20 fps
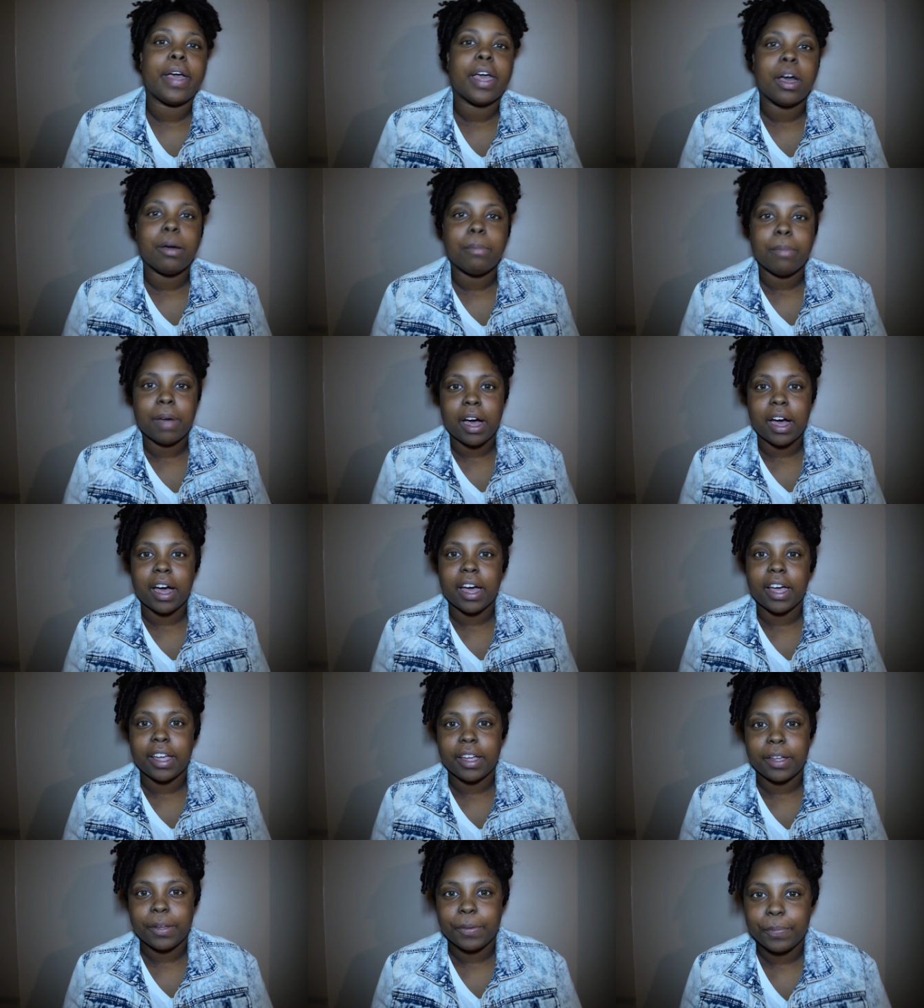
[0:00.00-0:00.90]
am
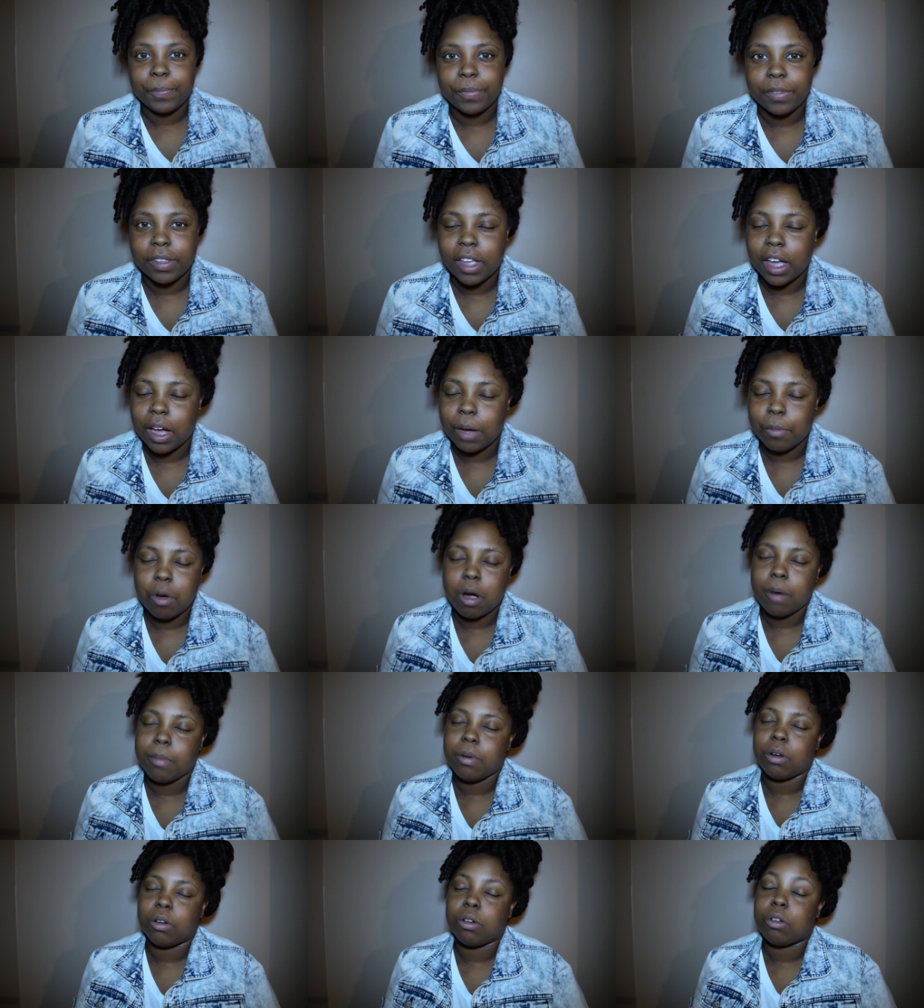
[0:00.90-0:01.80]
I. Y'all
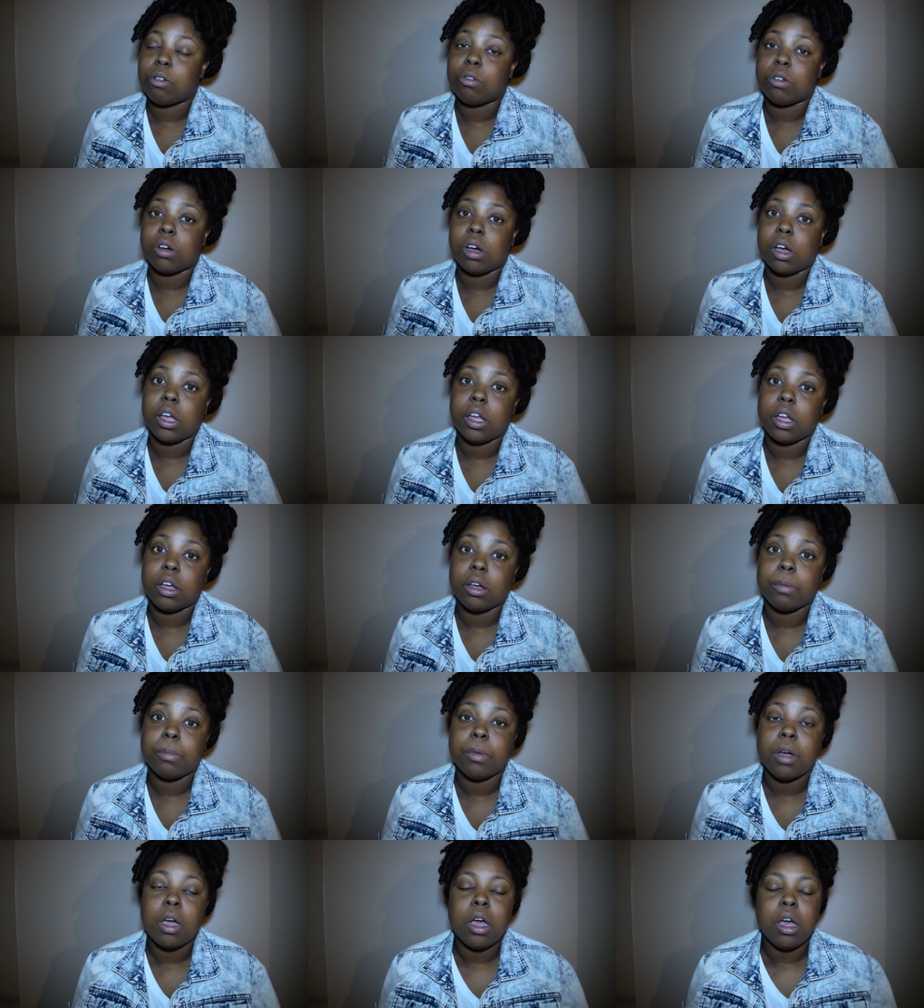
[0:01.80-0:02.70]
probably don't know who I am.